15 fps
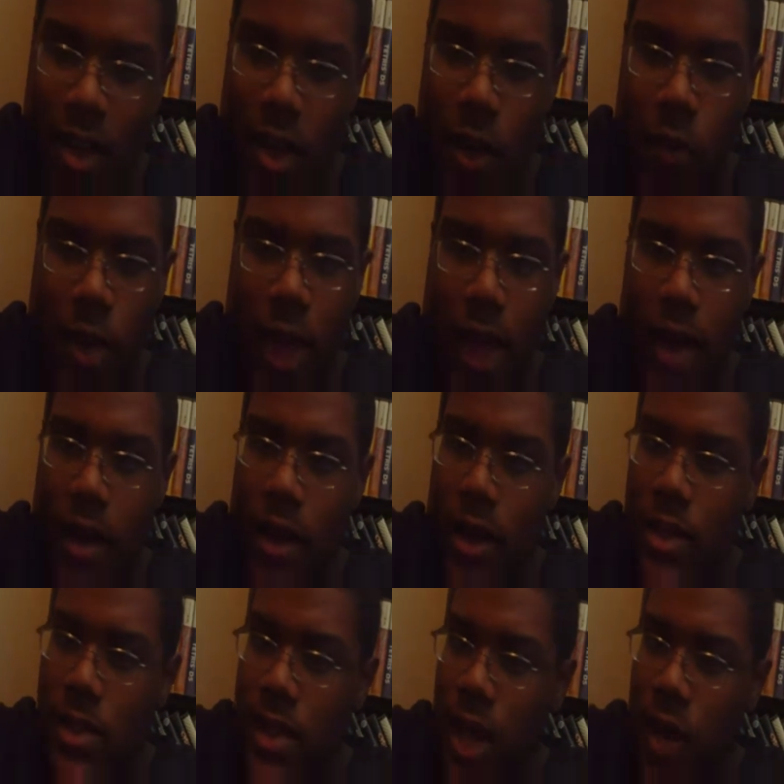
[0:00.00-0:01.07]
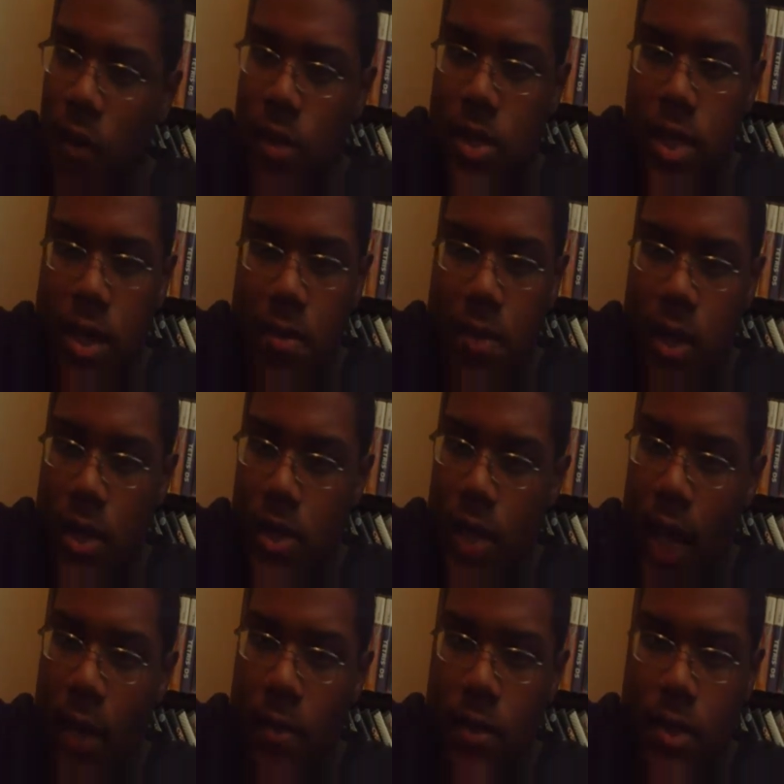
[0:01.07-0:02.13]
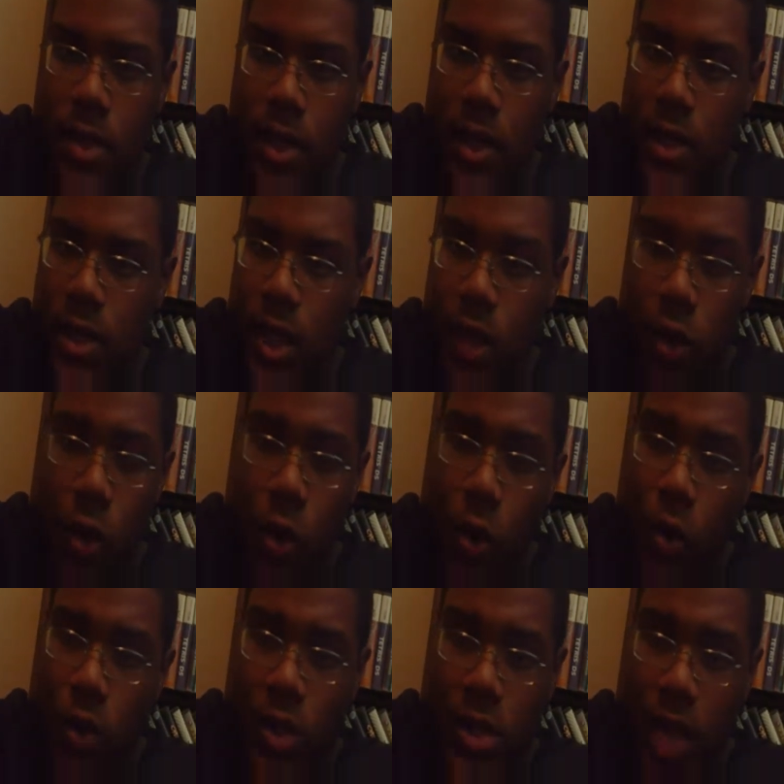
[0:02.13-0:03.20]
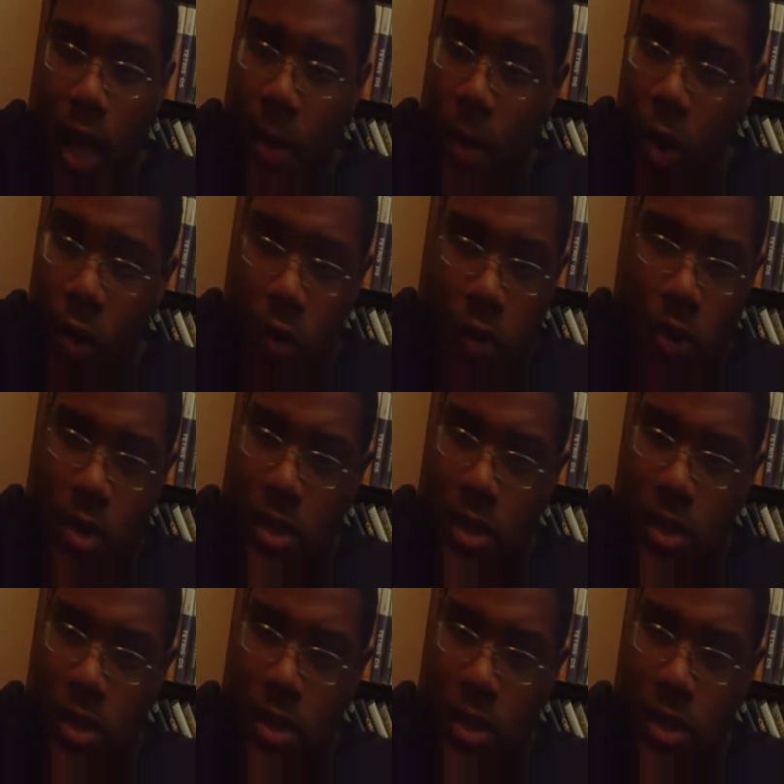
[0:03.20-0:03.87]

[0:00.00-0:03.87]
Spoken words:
You know, we had a good time. We sitting up there typing to each other. Ooh, this came out.